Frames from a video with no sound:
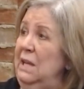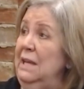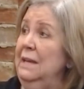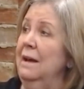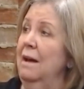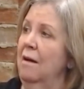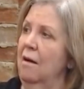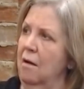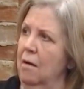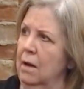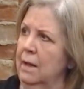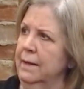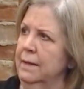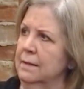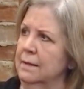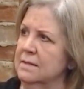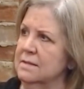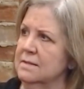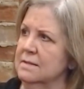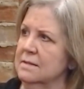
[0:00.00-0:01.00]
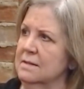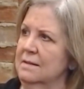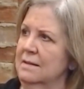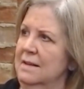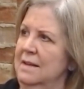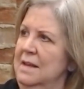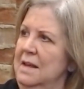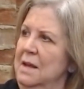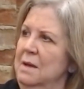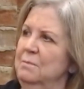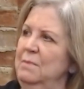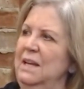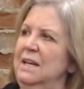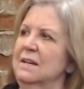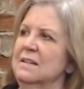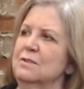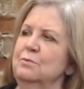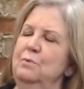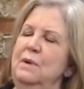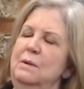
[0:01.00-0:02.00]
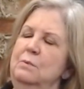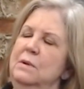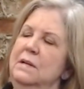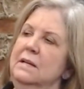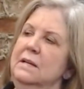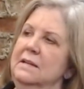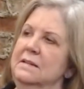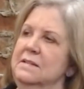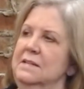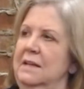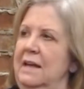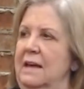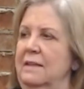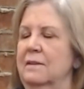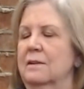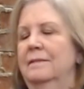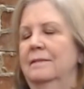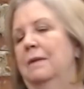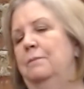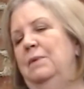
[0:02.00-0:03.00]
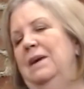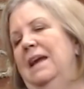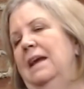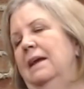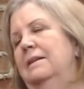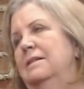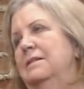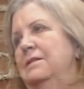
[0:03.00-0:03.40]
being honest, because we would get together and then we